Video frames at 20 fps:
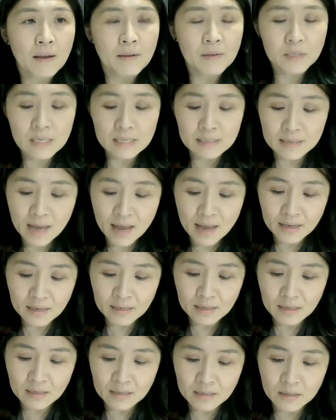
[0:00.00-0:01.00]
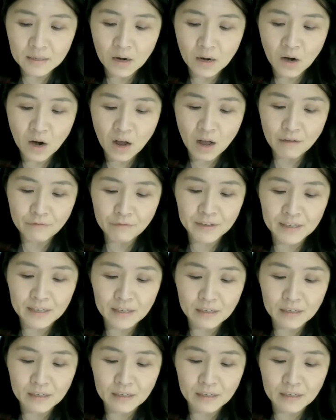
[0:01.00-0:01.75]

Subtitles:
societies are often